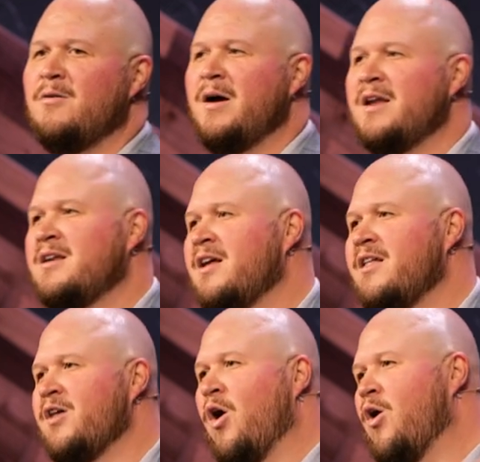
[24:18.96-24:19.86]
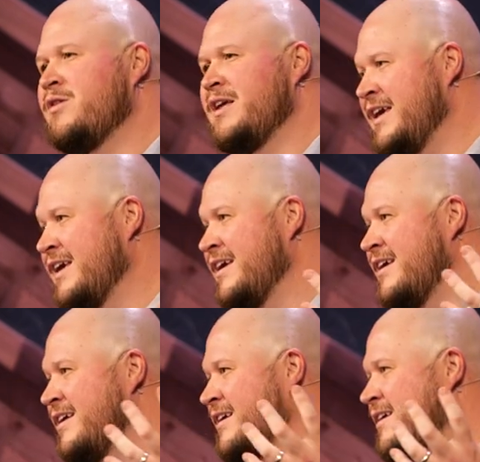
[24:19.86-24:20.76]
When the only
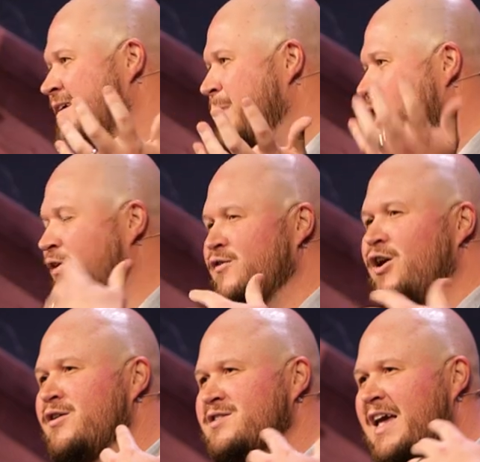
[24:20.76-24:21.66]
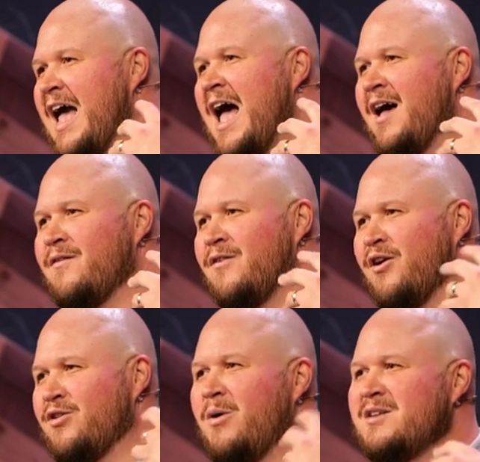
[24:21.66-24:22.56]
pair of clothes they have
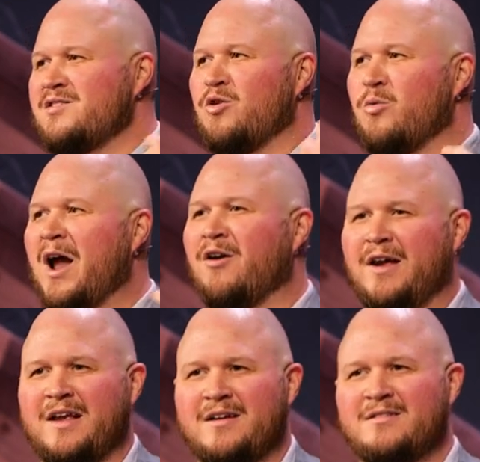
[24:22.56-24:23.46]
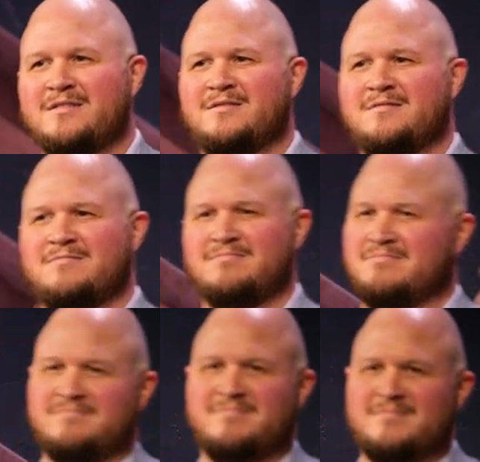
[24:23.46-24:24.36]
are the ones they're wearing.
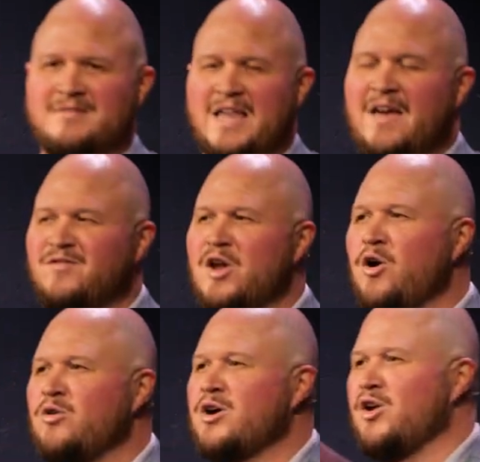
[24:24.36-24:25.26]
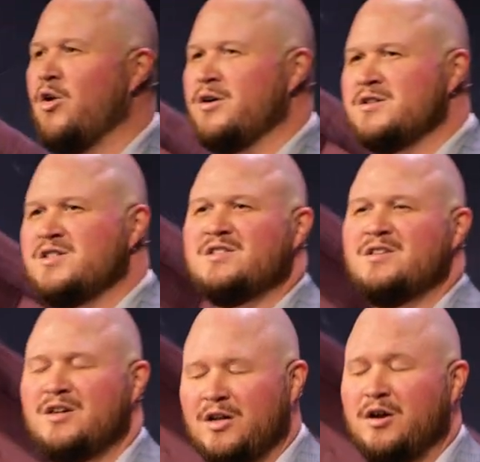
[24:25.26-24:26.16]
They have no clothes,
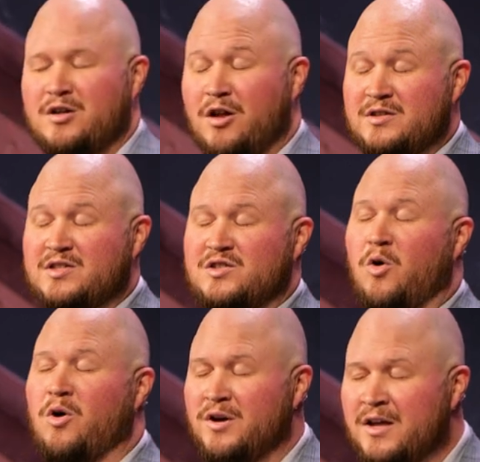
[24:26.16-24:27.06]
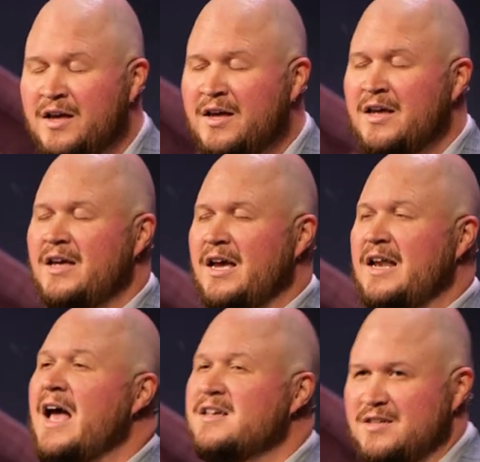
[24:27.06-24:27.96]
clothes stored
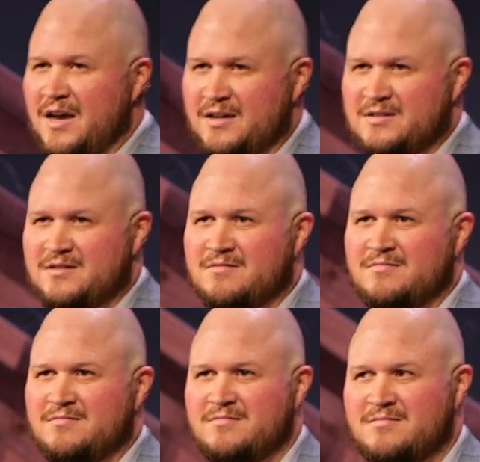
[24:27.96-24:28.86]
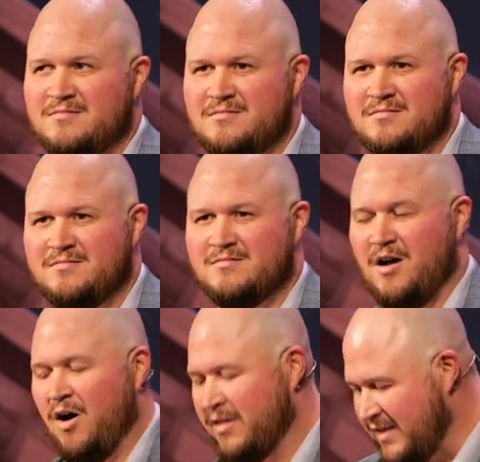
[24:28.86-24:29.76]
in excess.
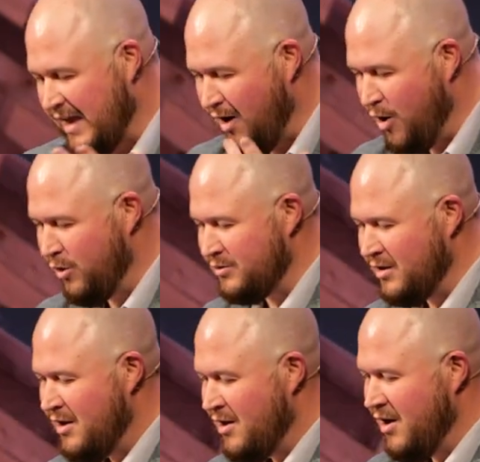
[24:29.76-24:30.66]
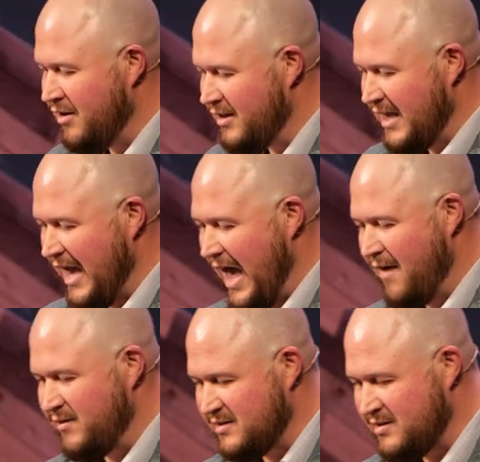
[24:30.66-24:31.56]
All that they own, all that they
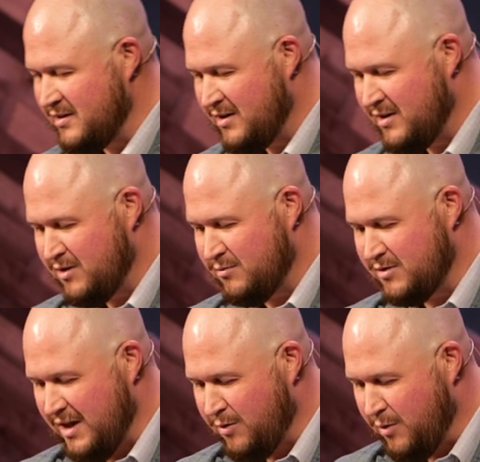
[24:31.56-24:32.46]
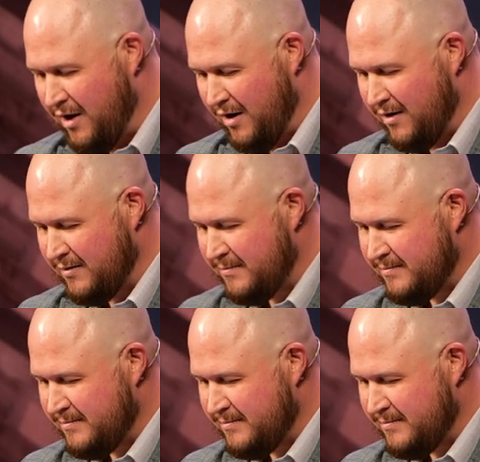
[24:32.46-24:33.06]
have is what they wear.